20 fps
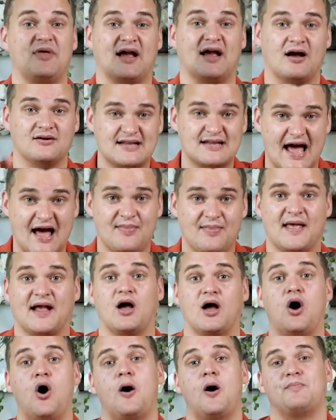they go down, they
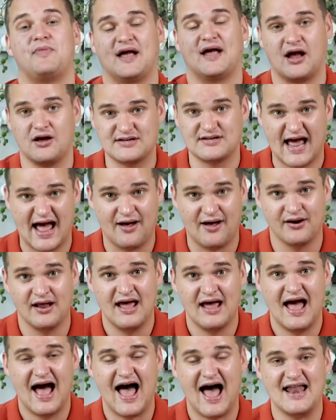go up, they go down,
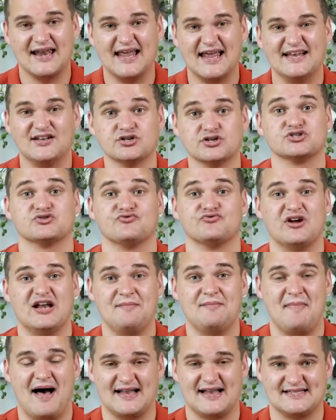and it doesn't
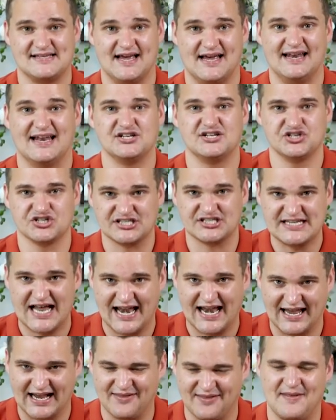really matter unless you're
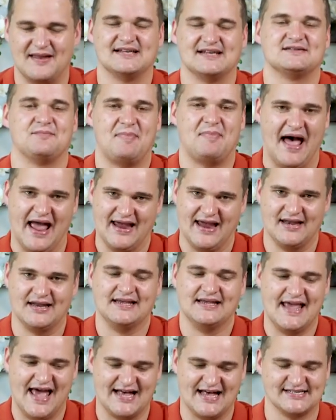selling, and then it's a pain,
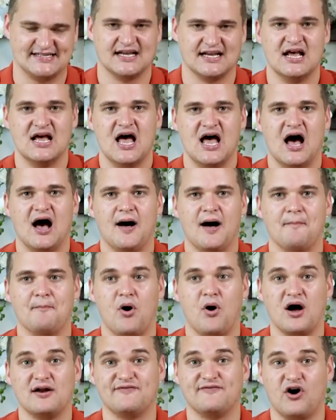yes.
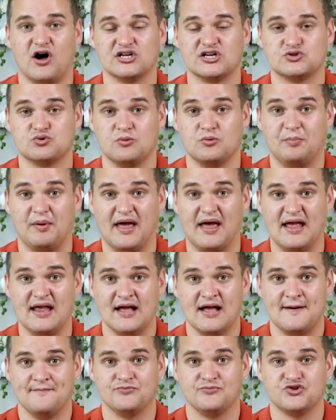My advice would
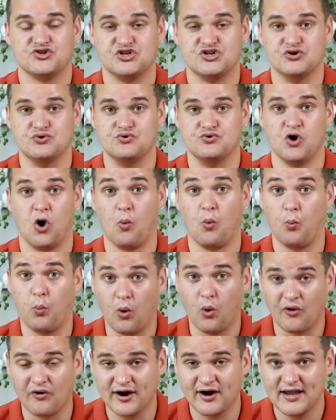be to not
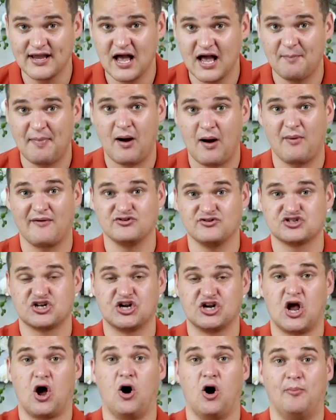worry about whether it's
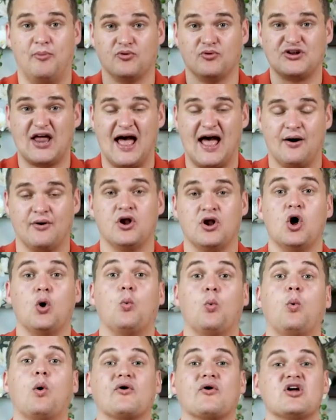going to go up or down,
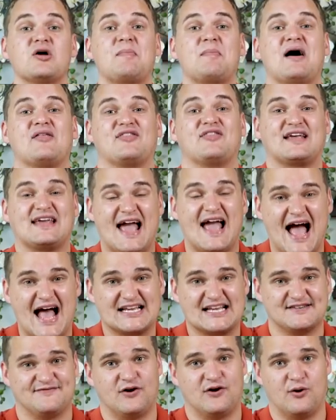worry about the
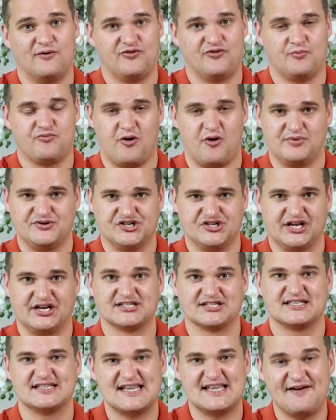cash flow of the property.
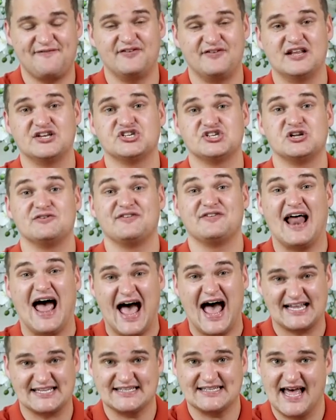Because the definition of an
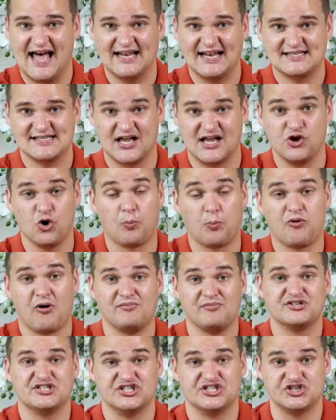asset, and your
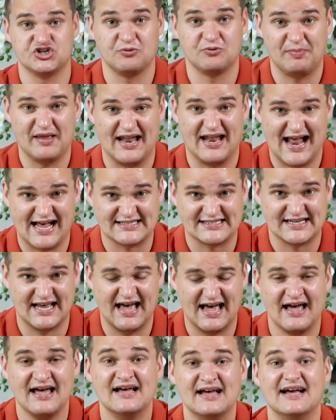property should be an
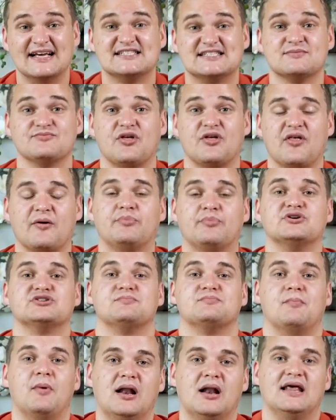asset, is something that puts
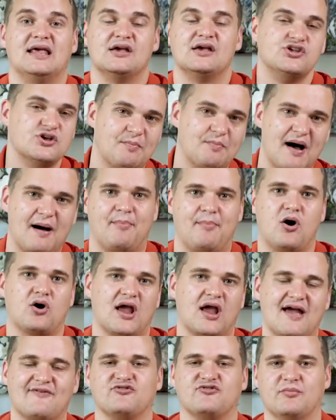money in your back
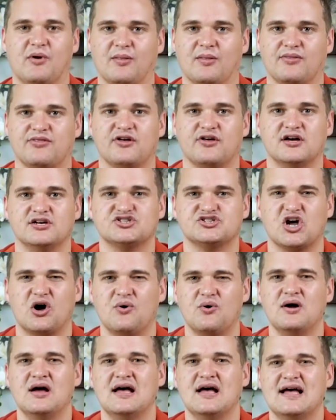pocket every month.
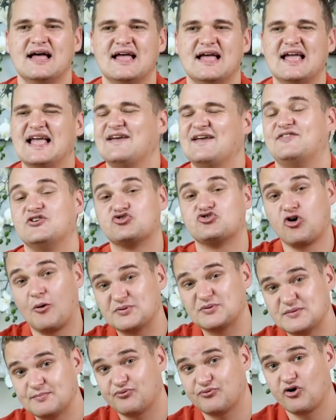So if it
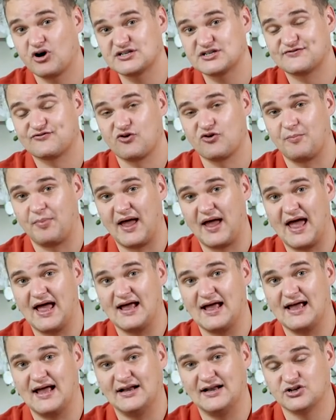drops in price for a
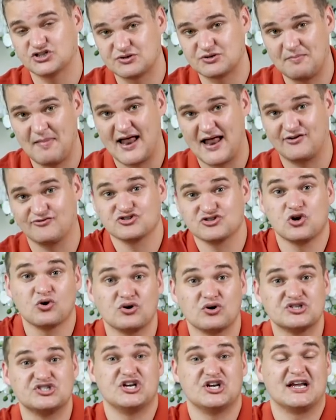bit, it doesn't matter as
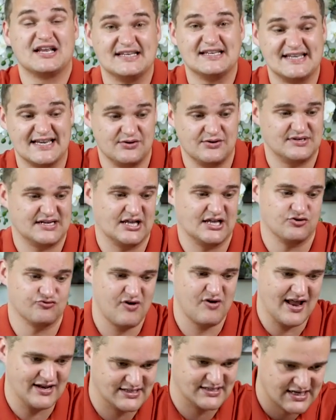long as you continue to get the
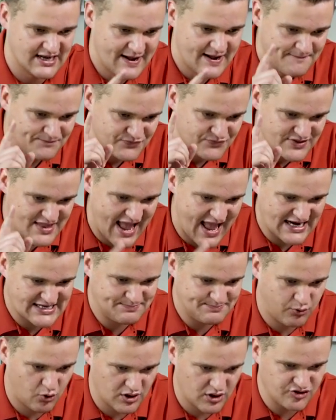rents.
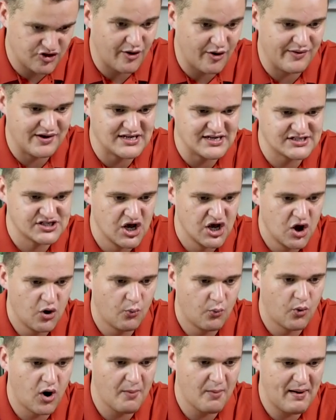Next point though is,
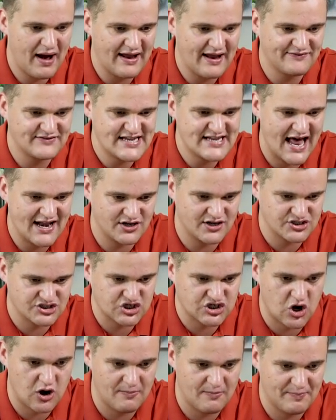what about if
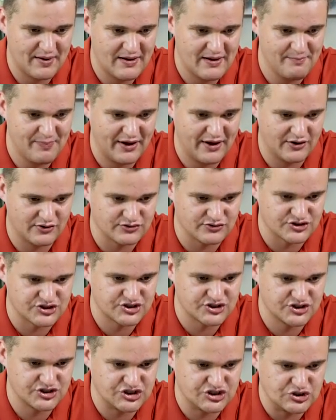tenants can't pay
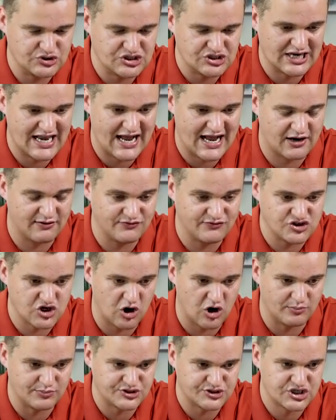bills due to lack of
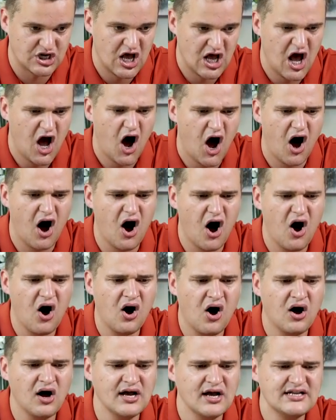jobs?
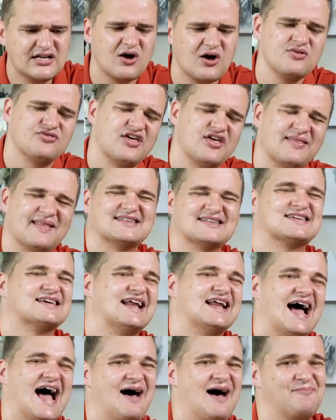I don't think that's
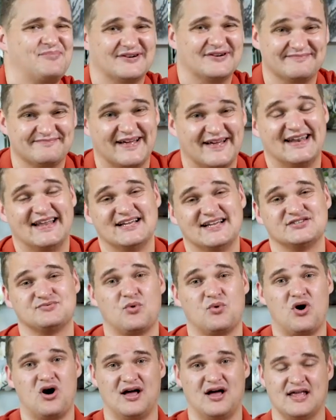gonna happen, and here's
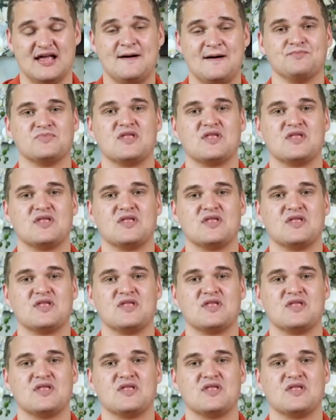why.